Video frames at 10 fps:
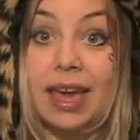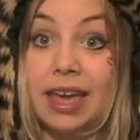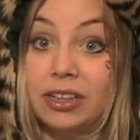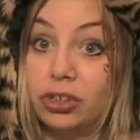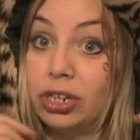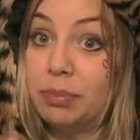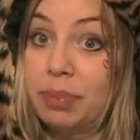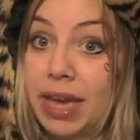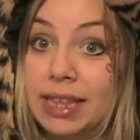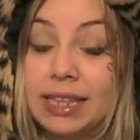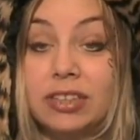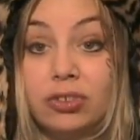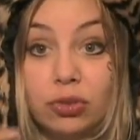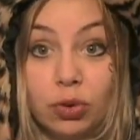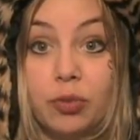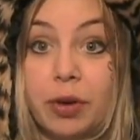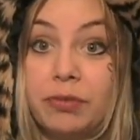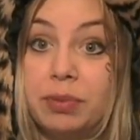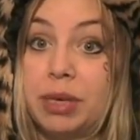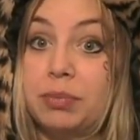And Yurippe leads a group
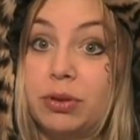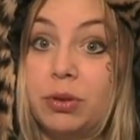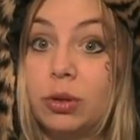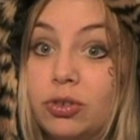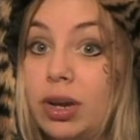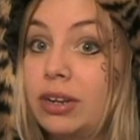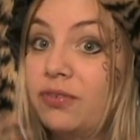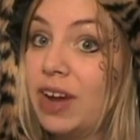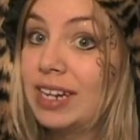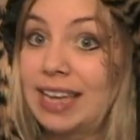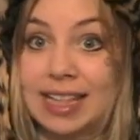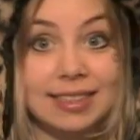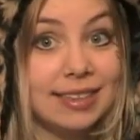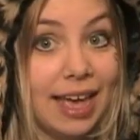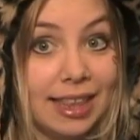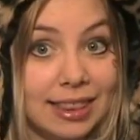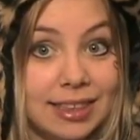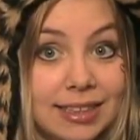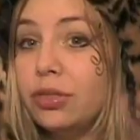of people trying to fight against death.